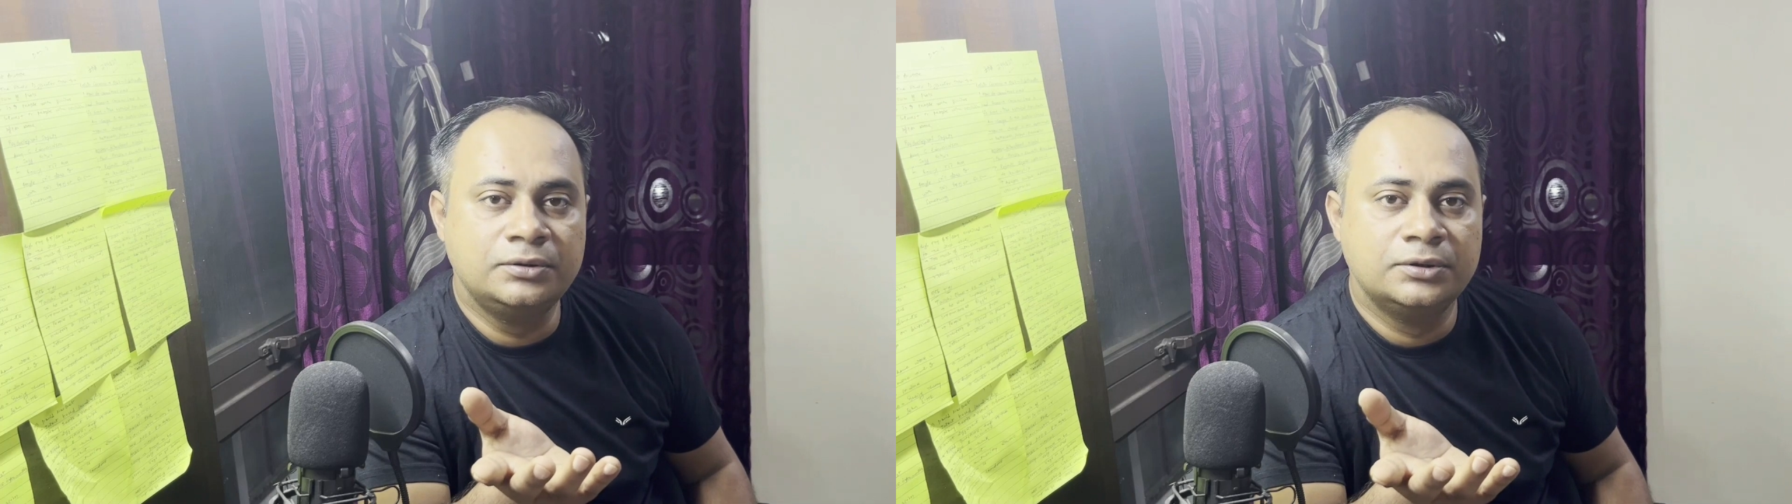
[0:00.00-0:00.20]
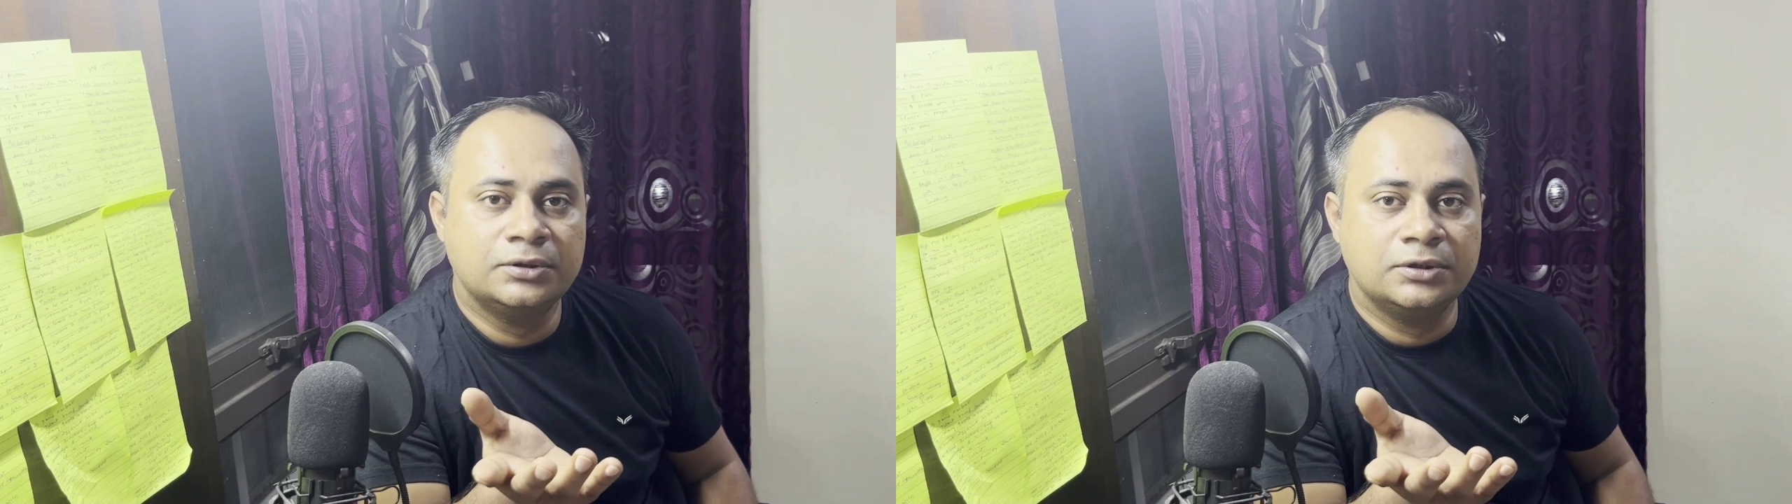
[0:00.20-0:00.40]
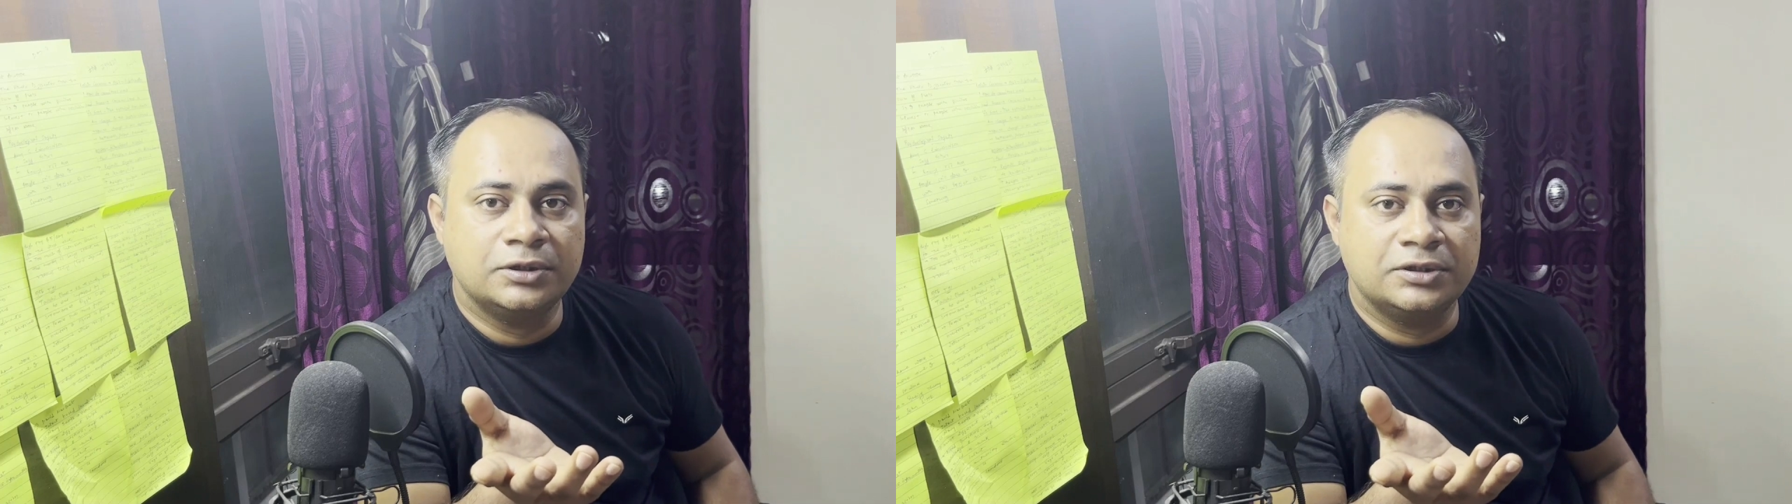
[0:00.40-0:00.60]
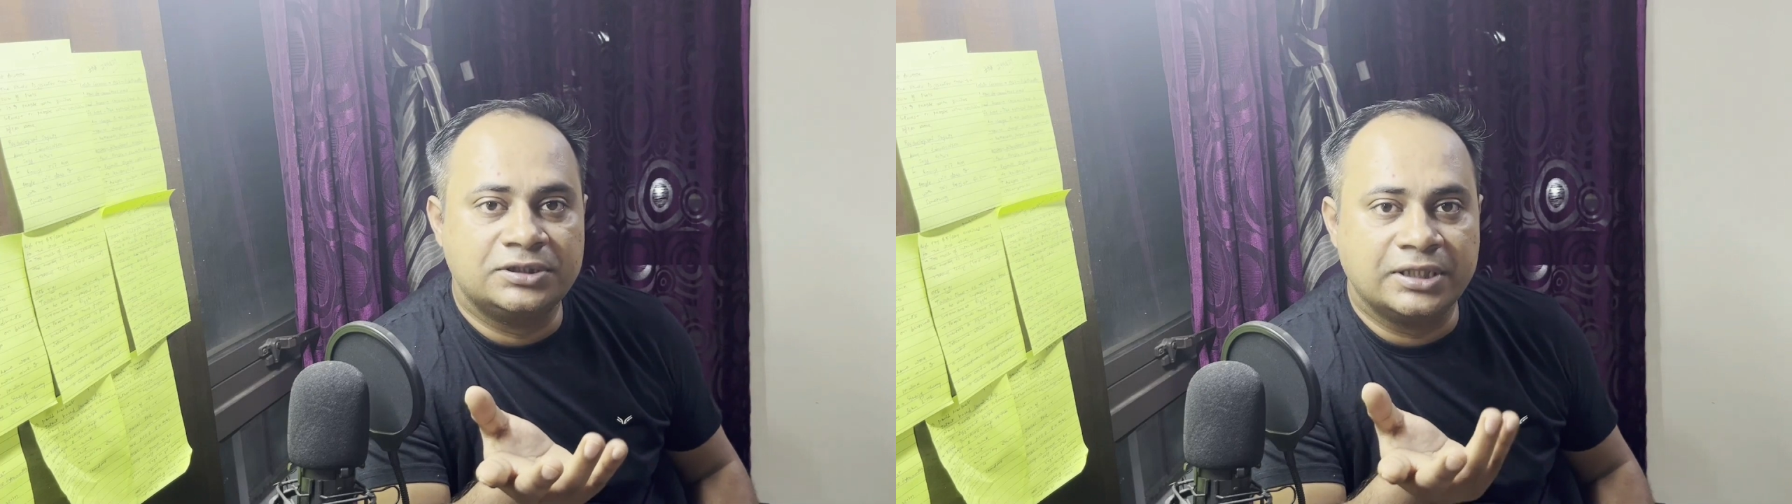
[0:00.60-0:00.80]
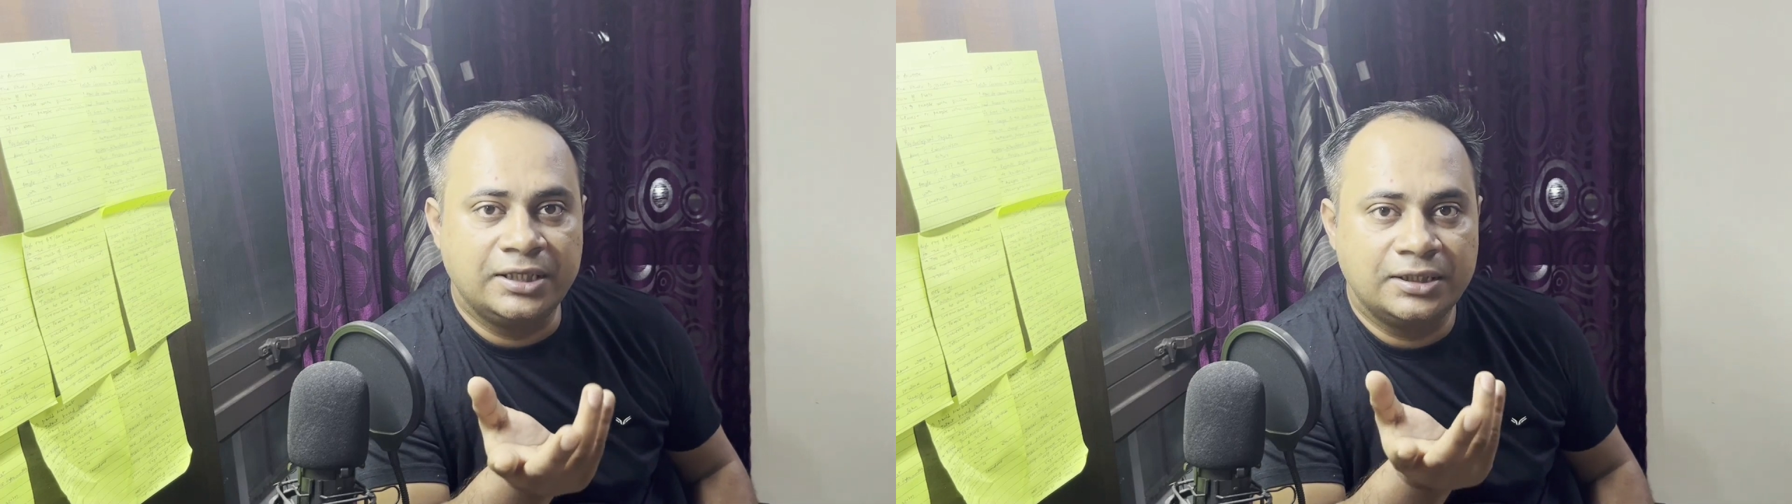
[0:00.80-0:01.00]
we'd
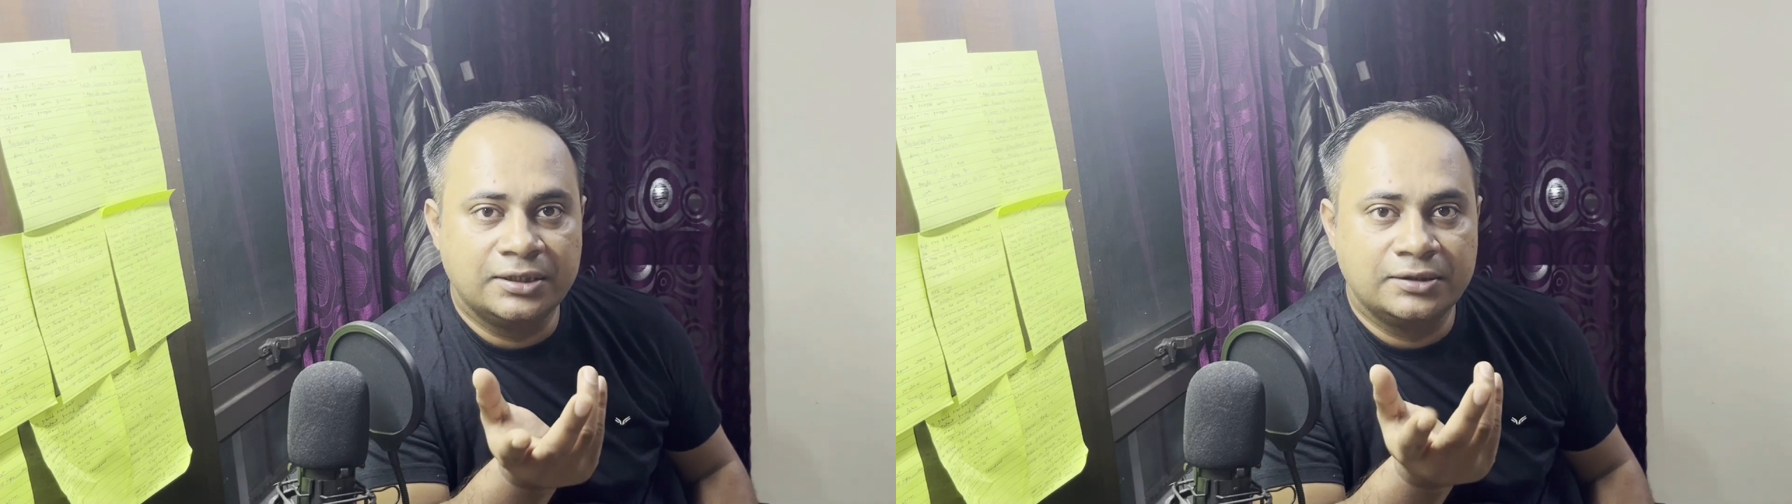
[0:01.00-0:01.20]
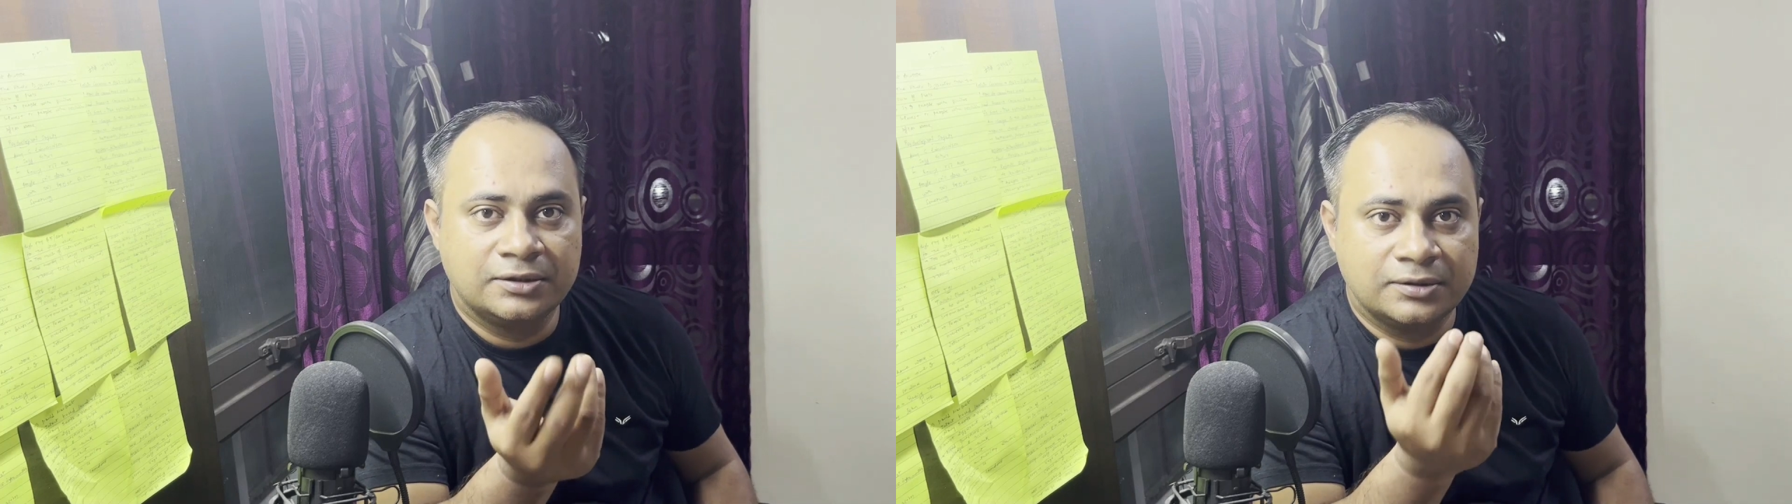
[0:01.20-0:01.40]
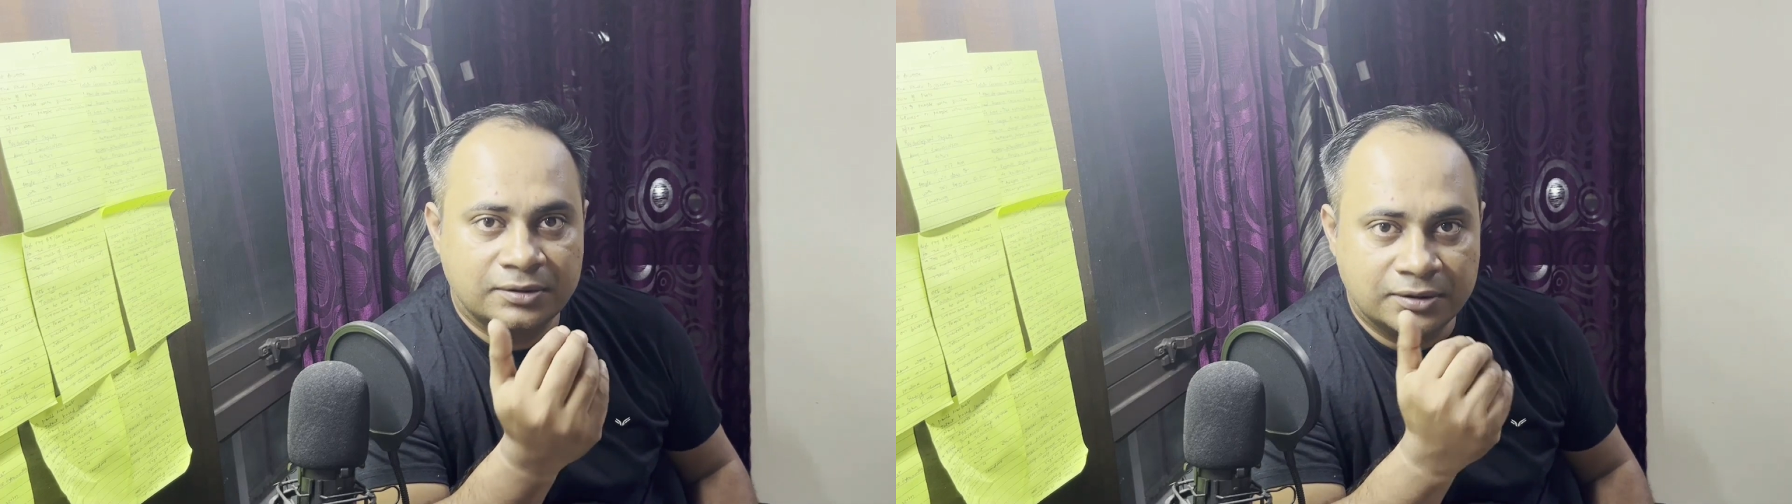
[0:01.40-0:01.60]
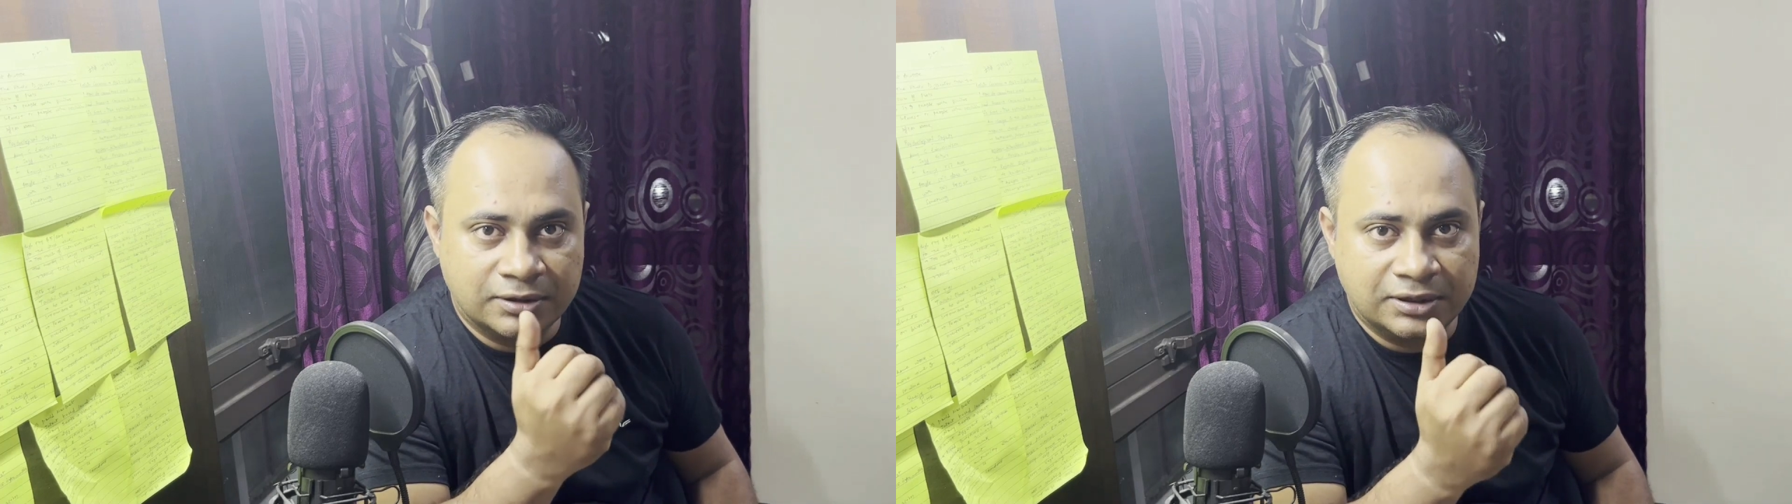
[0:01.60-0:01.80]
say these are the